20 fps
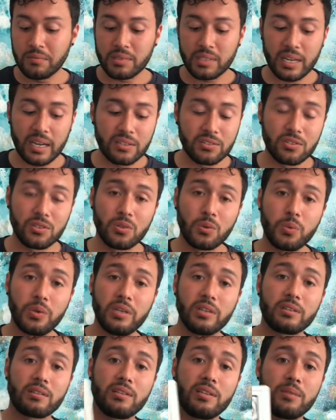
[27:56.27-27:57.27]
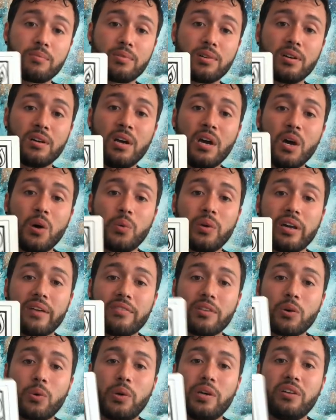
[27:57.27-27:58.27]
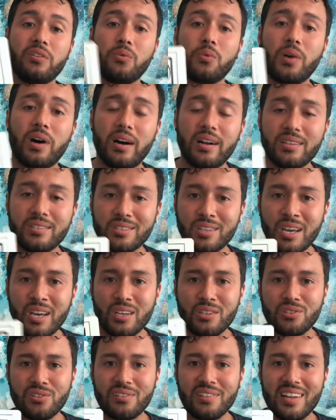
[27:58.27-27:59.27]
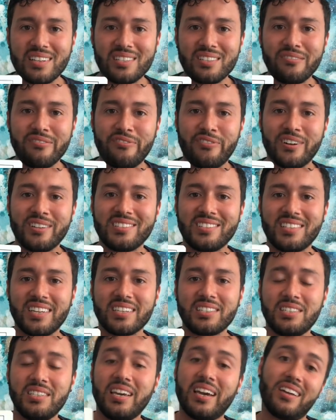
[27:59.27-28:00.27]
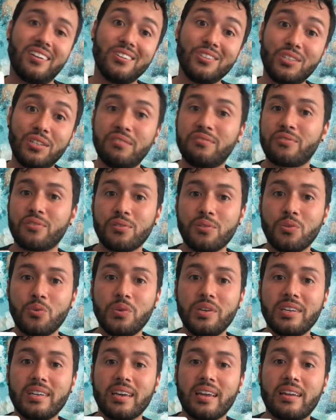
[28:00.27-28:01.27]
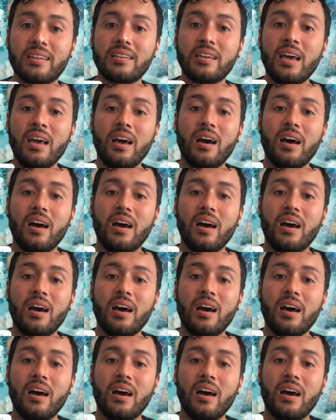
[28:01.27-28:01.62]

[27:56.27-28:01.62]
The end of the week, Libra, we have the Queen of Wands. So lots of fun, sexy energy for the weekend.